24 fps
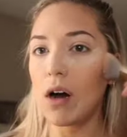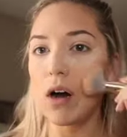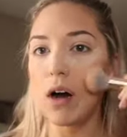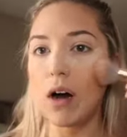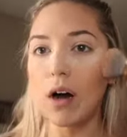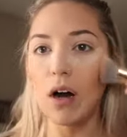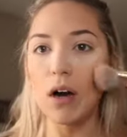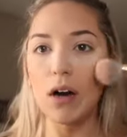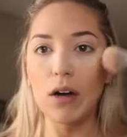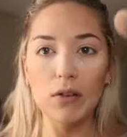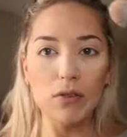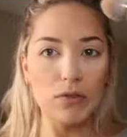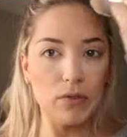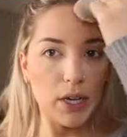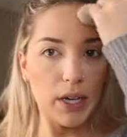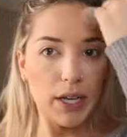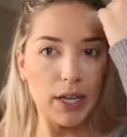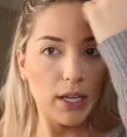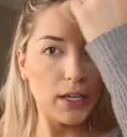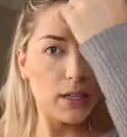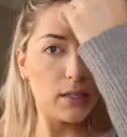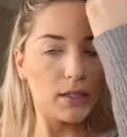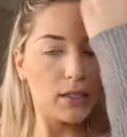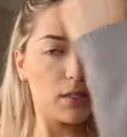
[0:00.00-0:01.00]
All
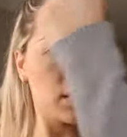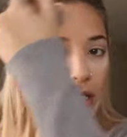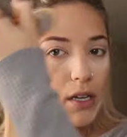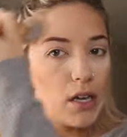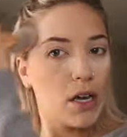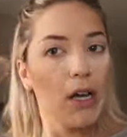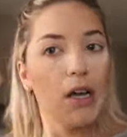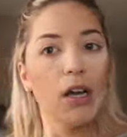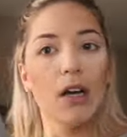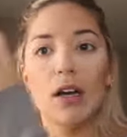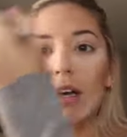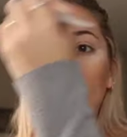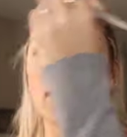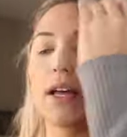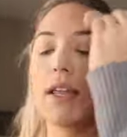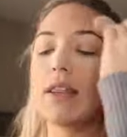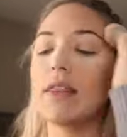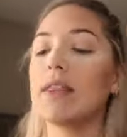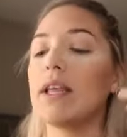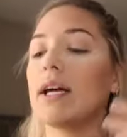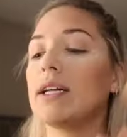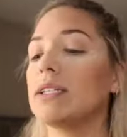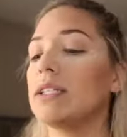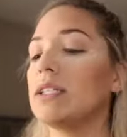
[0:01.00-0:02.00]
right.
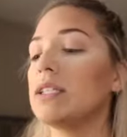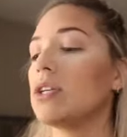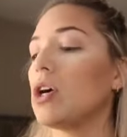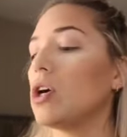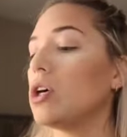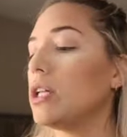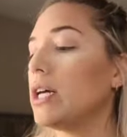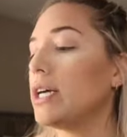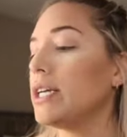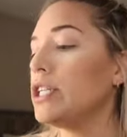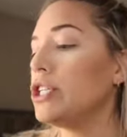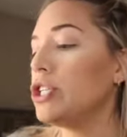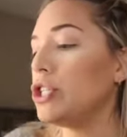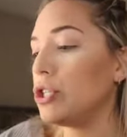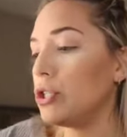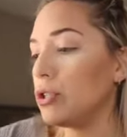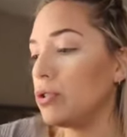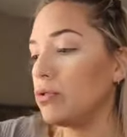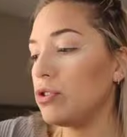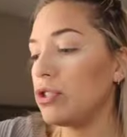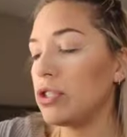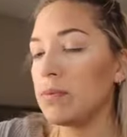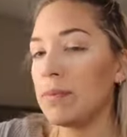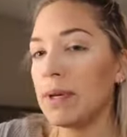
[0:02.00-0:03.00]
And that is all I
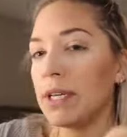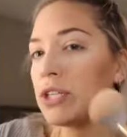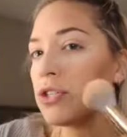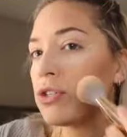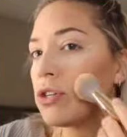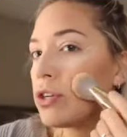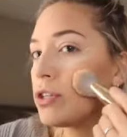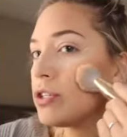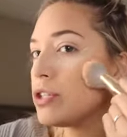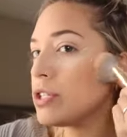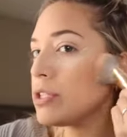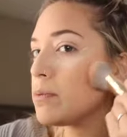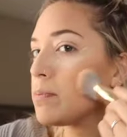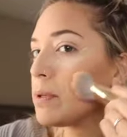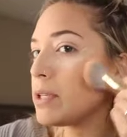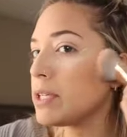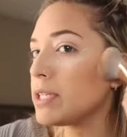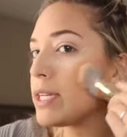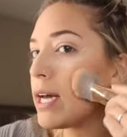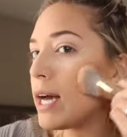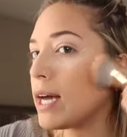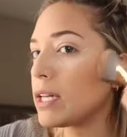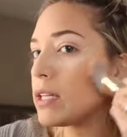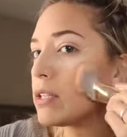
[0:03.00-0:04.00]
do. Just make sure you just
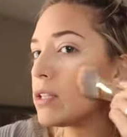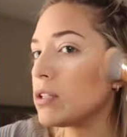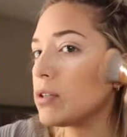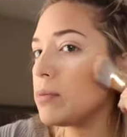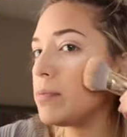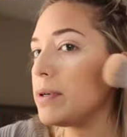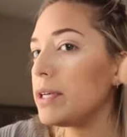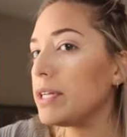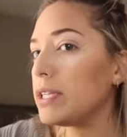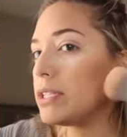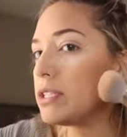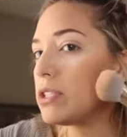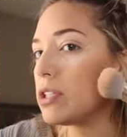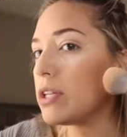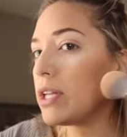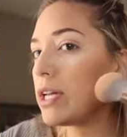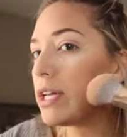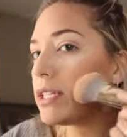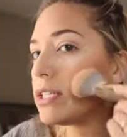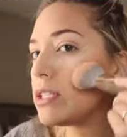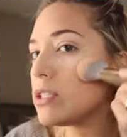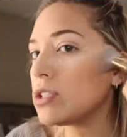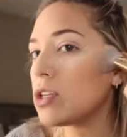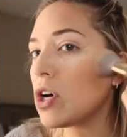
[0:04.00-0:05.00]
blend out a little bit so
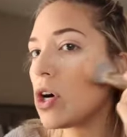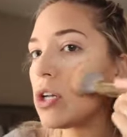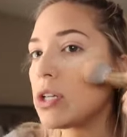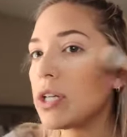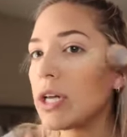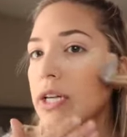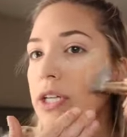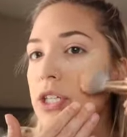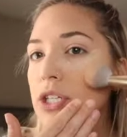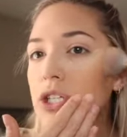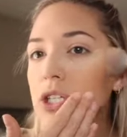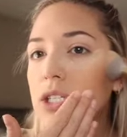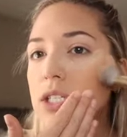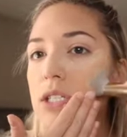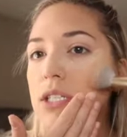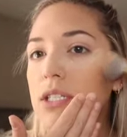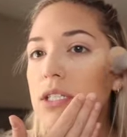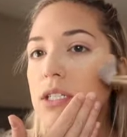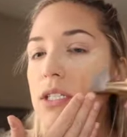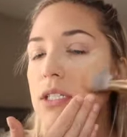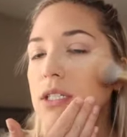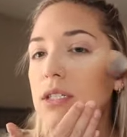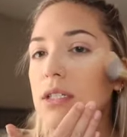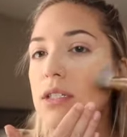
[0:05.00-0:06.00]
that's not like
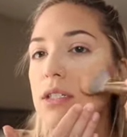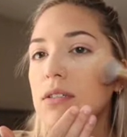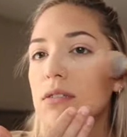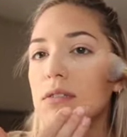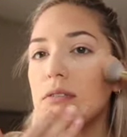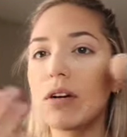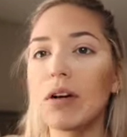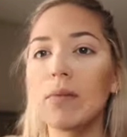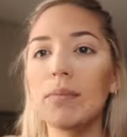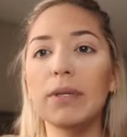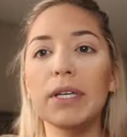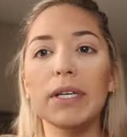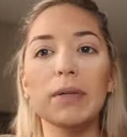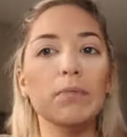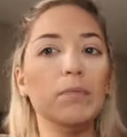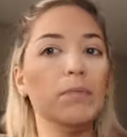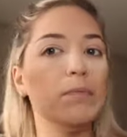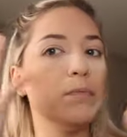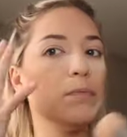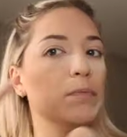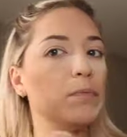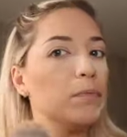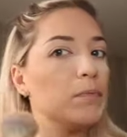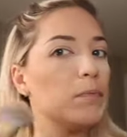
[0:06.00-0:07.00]
just a big
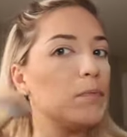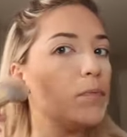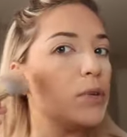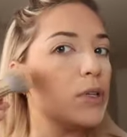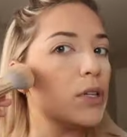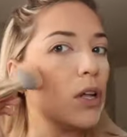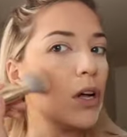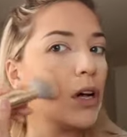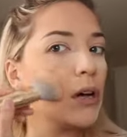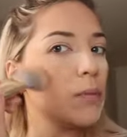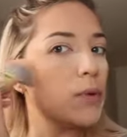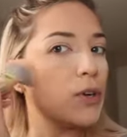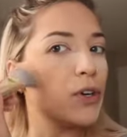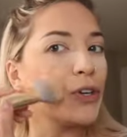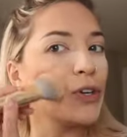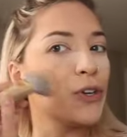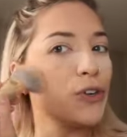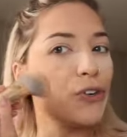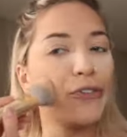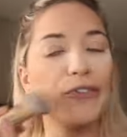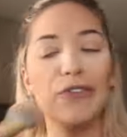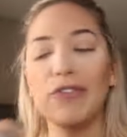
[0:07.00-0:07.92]
blob on your